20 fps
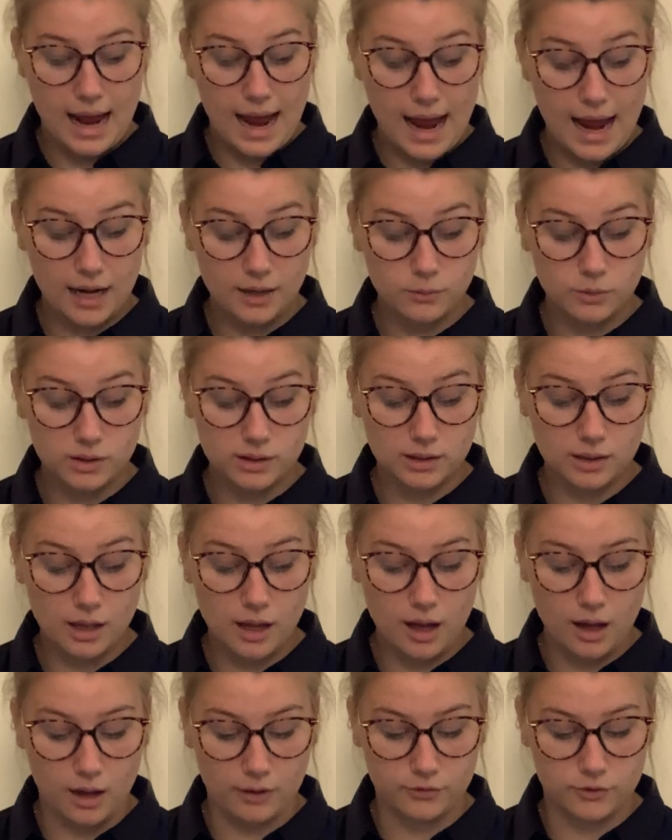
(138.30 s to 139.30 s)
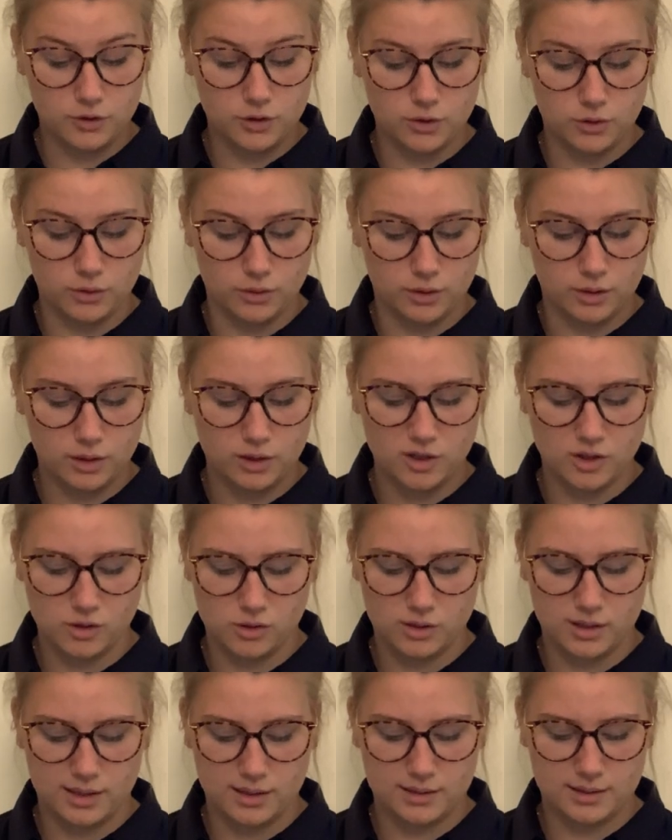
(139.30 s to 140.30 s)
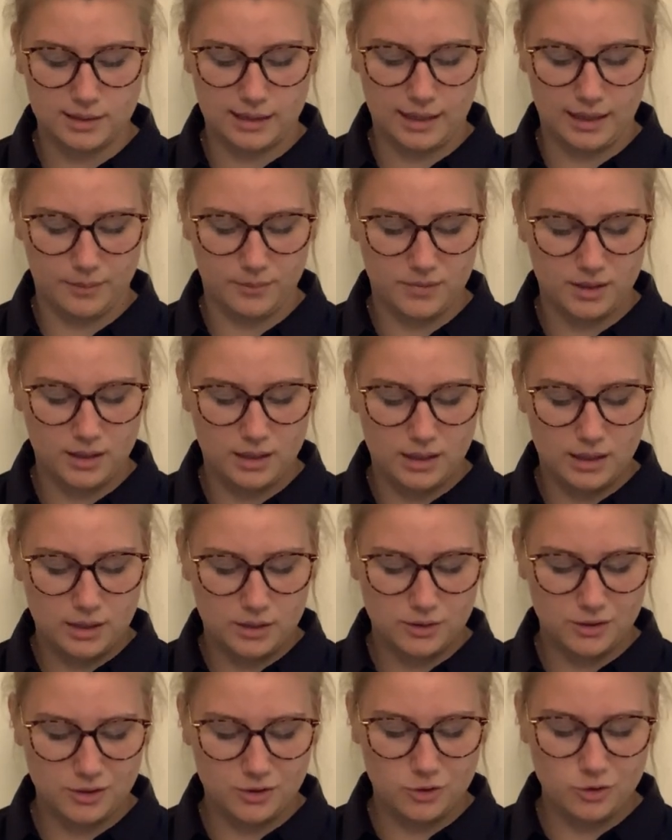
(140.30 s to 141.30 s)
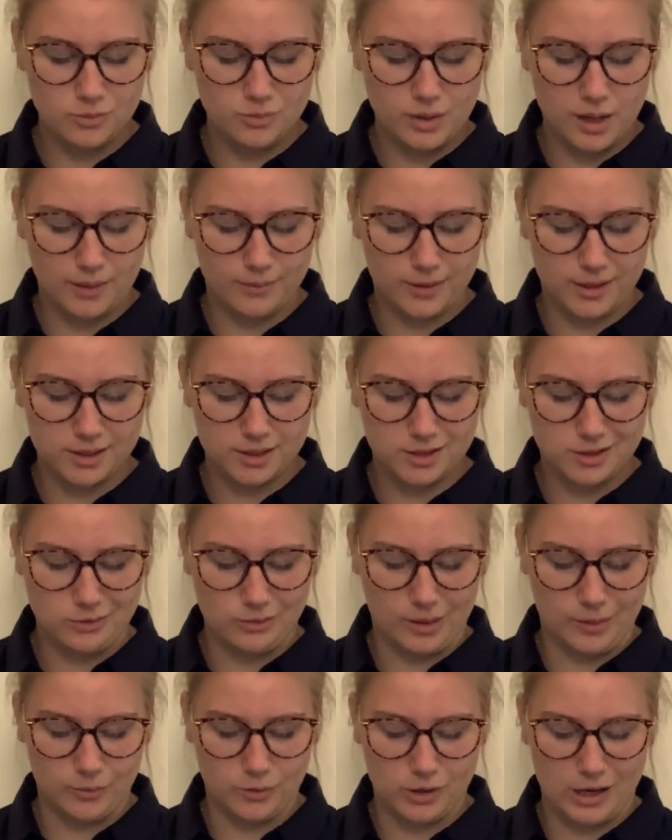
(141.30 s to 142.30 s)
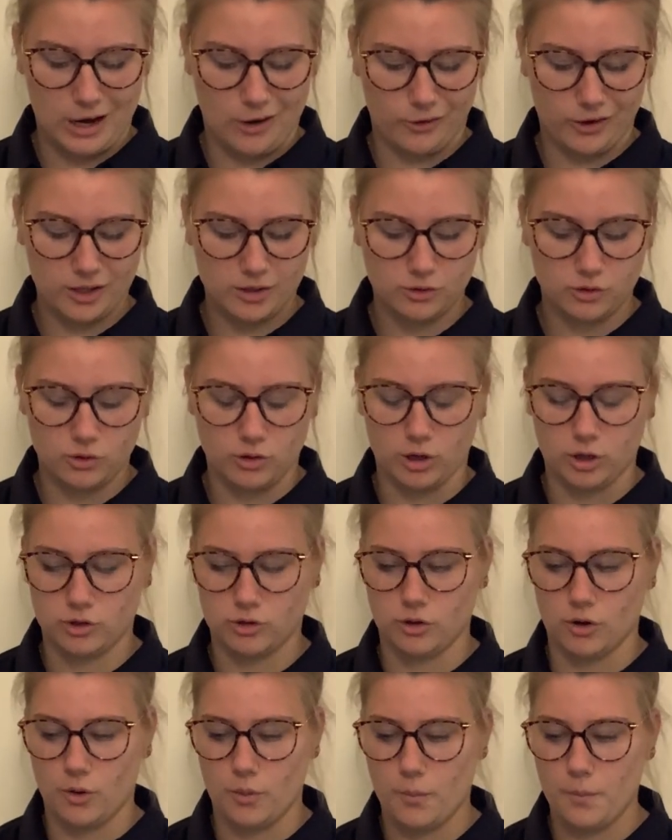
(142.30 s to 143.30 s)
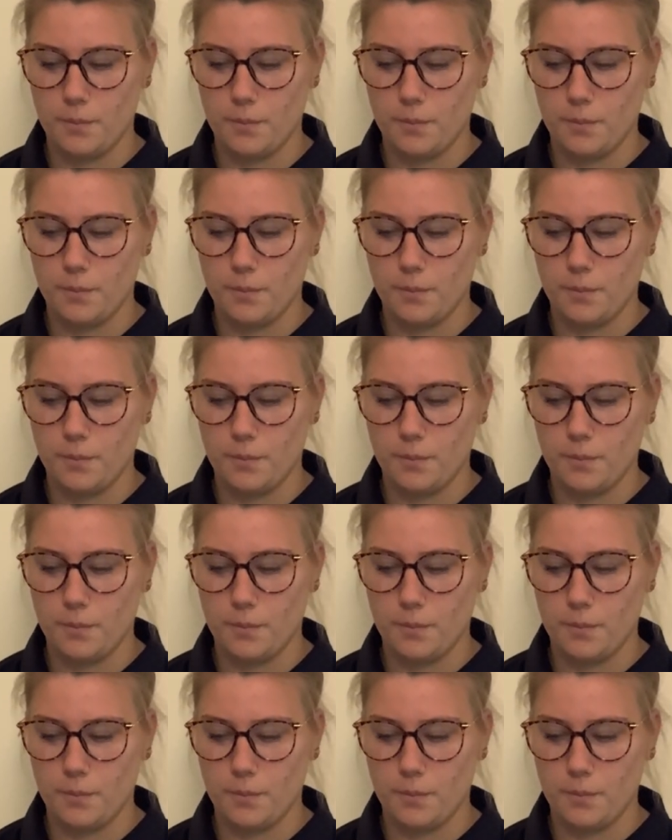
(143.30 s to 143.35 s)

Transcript: "I would love to," Carol exclaimed. The two mermaids swam to Ariel's grotto.